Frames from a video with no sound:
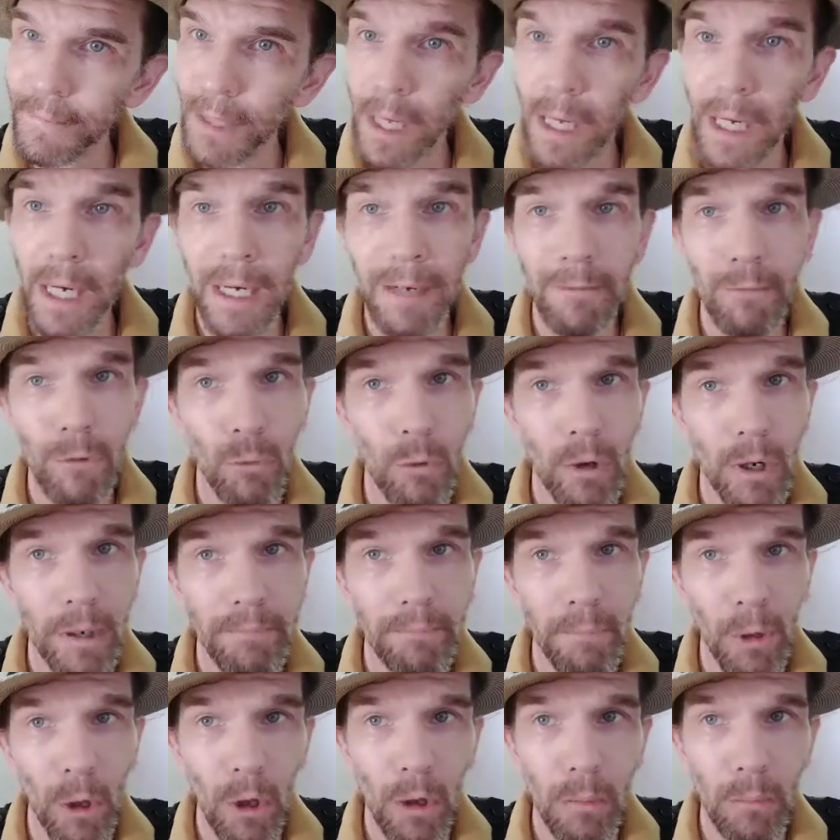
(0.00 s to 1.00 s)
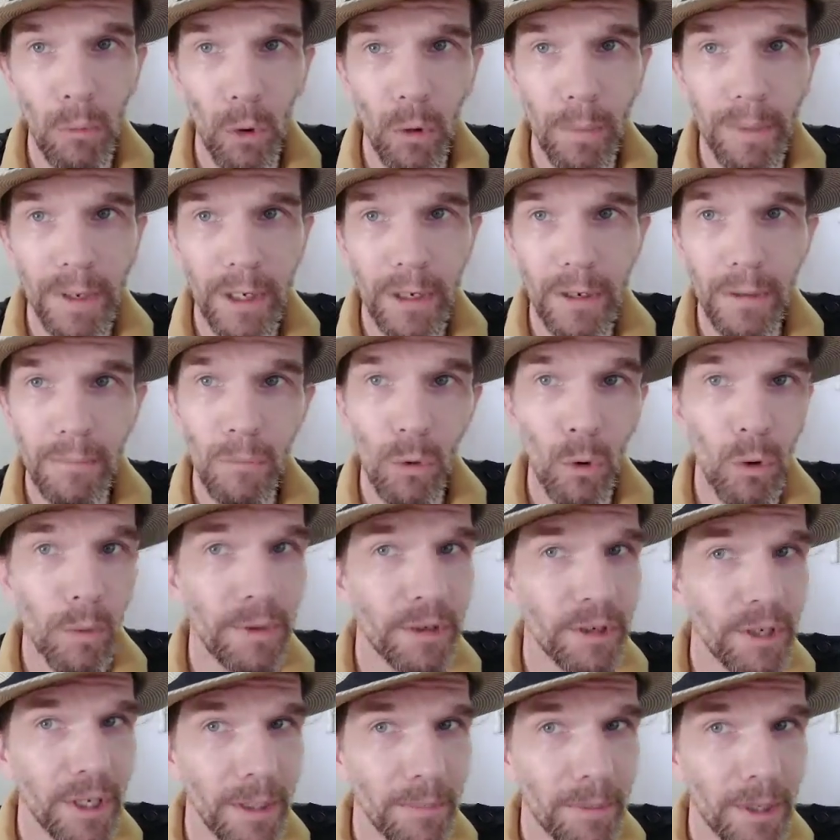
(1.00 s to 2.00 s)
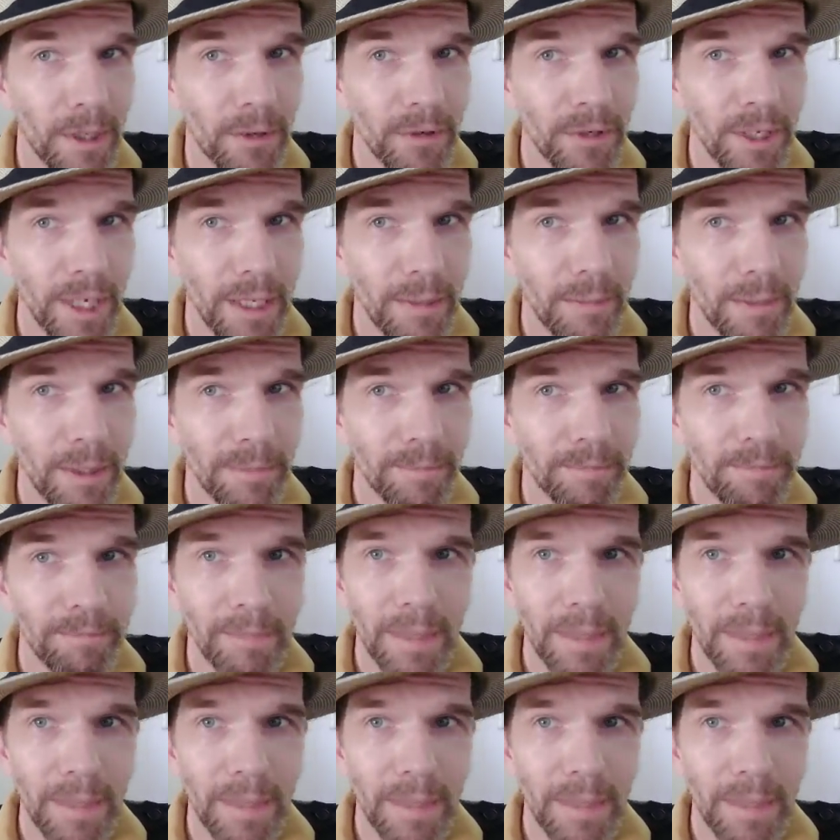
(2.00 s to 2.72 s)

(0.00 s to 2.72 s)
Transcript: Hi everyone, Paul Morbid here, Morbid Team Entertainment.